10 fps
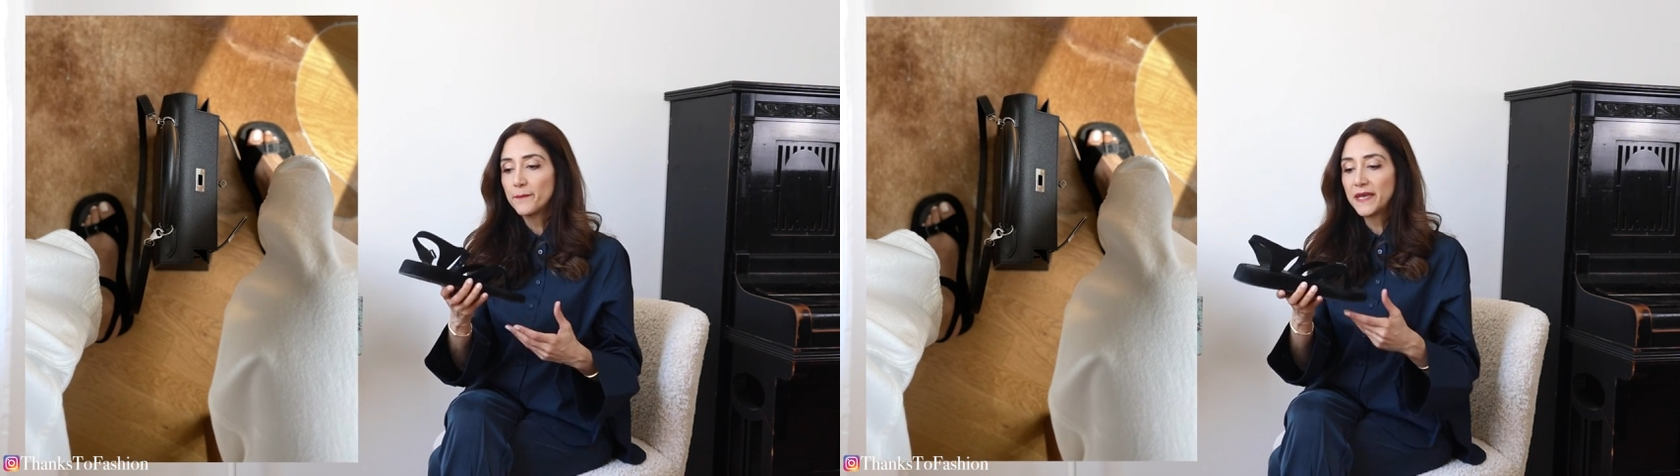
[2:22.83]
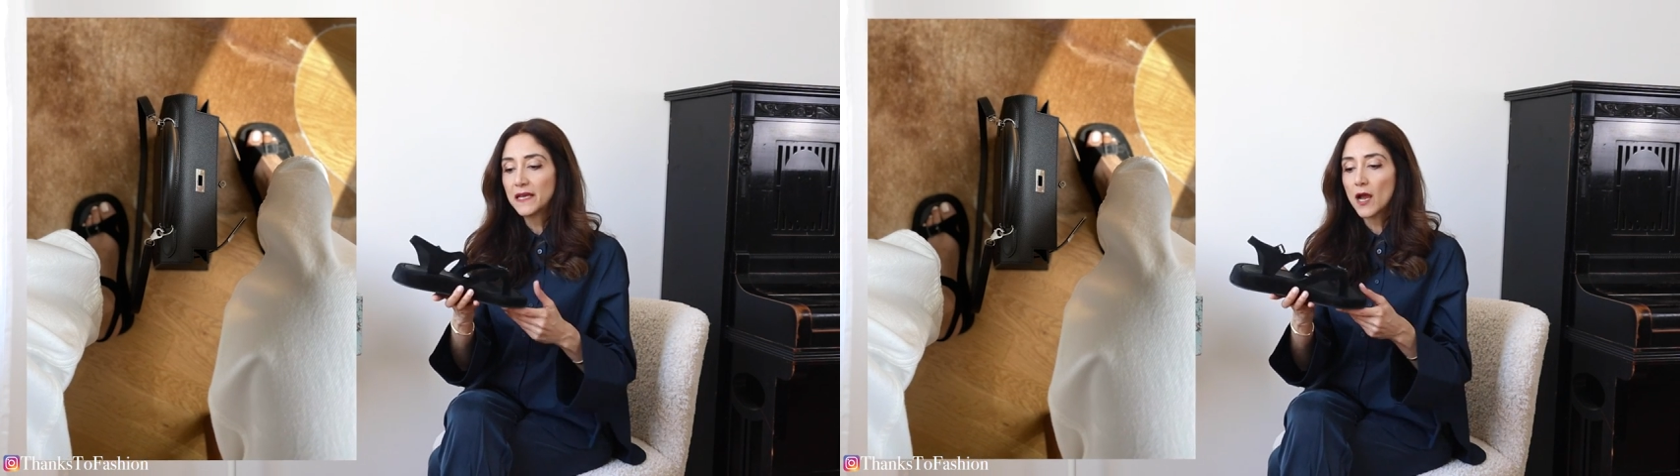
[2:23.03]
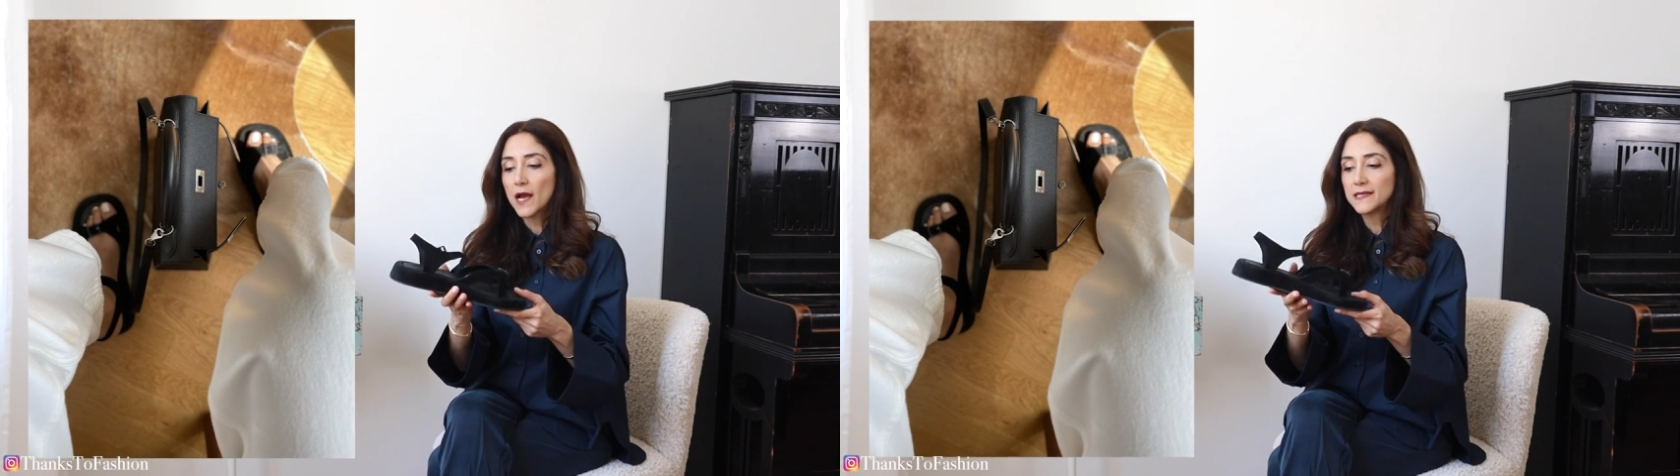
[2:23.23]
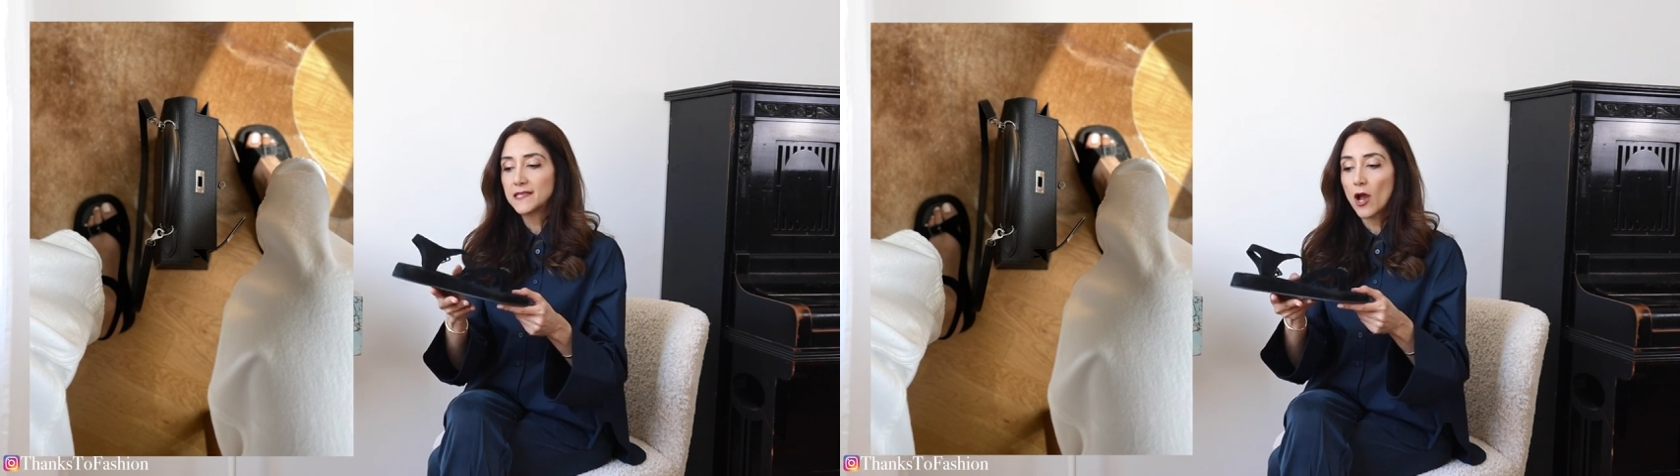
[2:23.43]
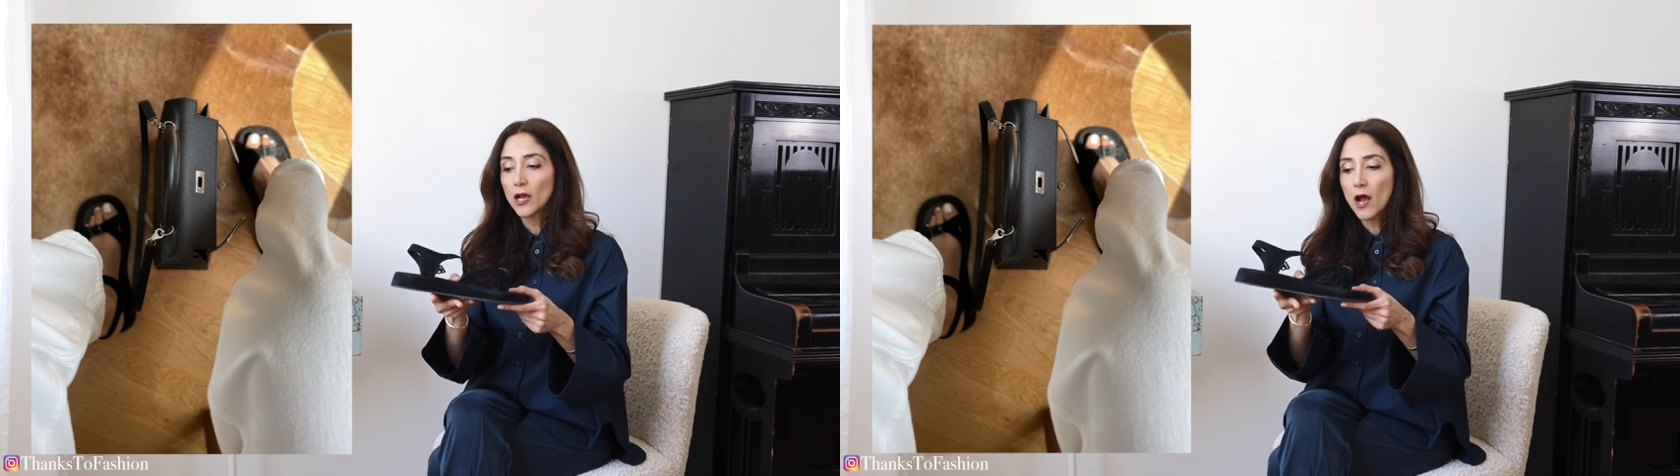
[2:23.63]

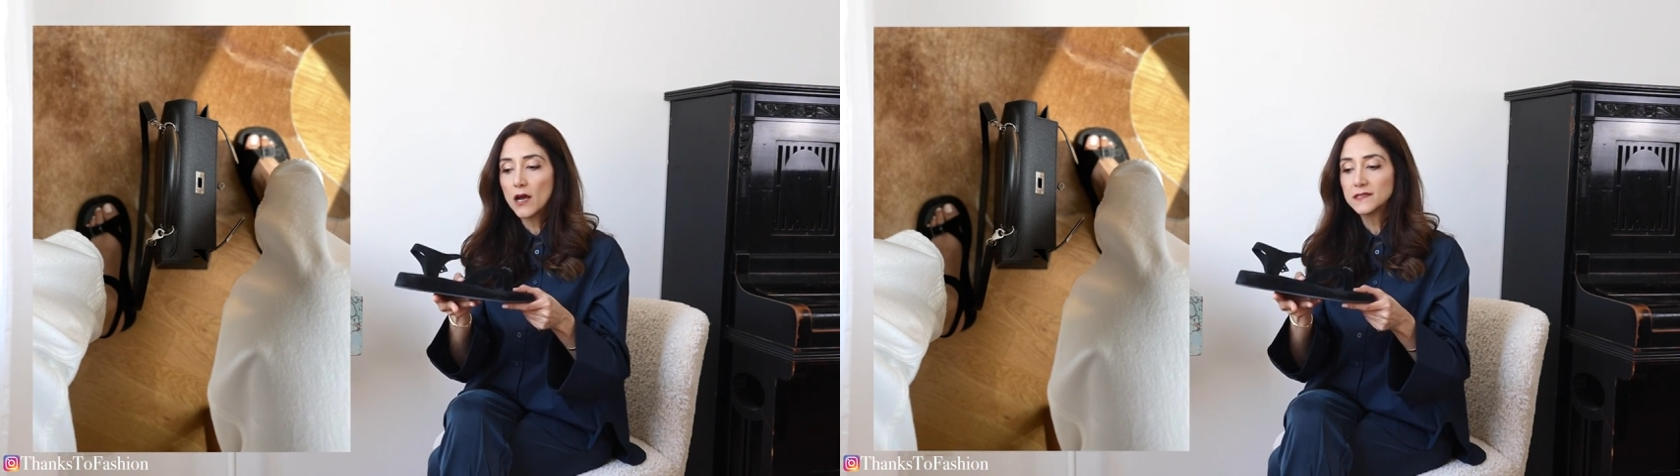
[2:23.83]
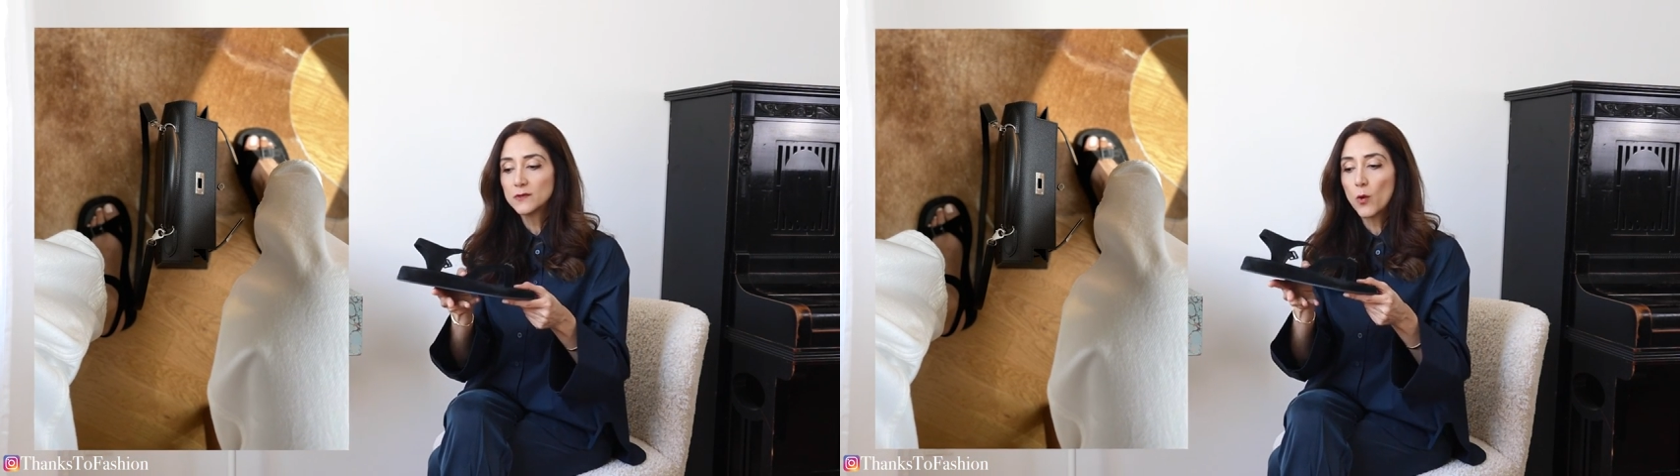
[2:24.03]
because I can't